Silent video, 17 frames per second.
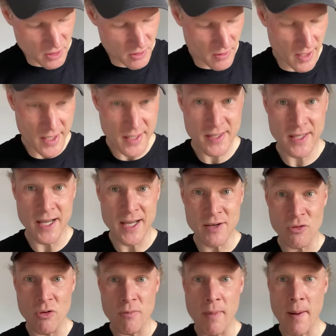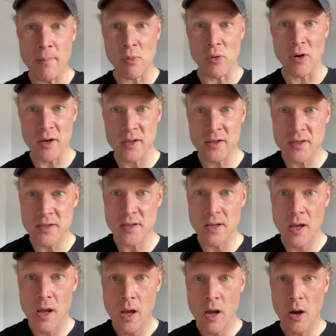this in remembrance
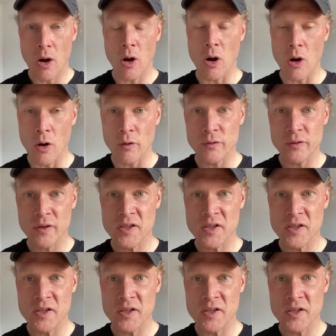of